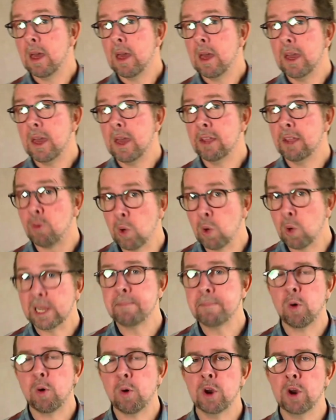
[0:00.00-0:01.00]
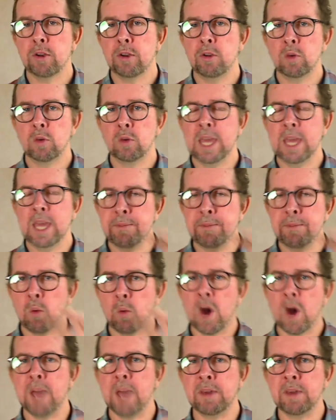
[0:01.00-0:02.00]
It's really important to keep that
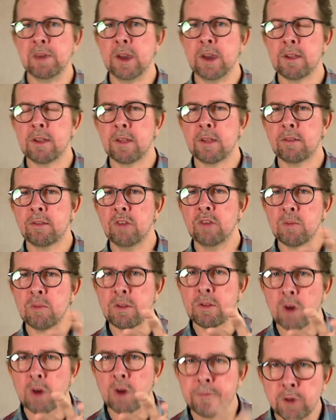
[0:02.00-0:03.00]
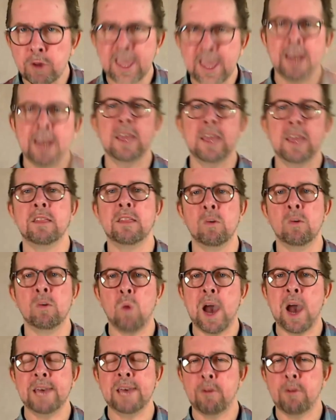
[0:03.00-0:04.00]
why, because as soon as we start forgetting the
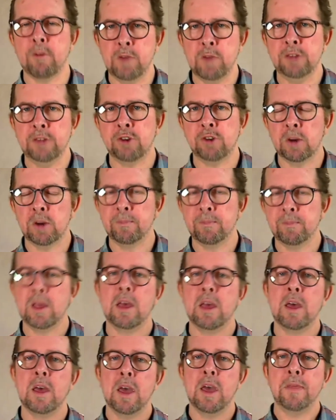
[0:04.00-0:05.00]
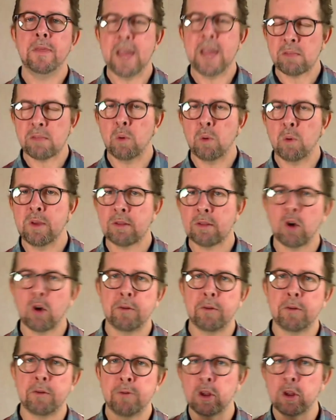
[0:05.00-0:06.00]
why of a feature, that's when we
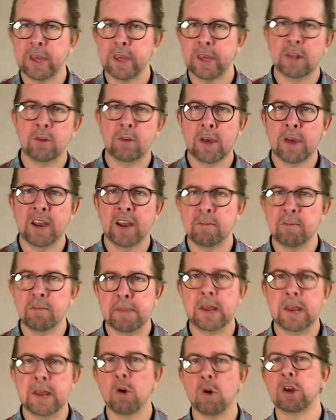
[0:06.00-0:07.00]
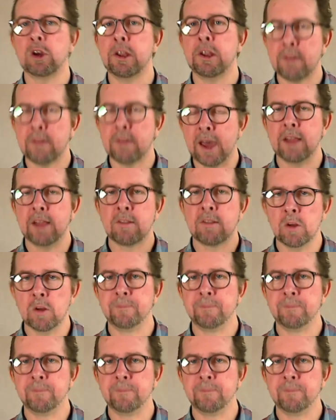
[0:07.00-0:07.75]
start falling into kind of mediocre design. So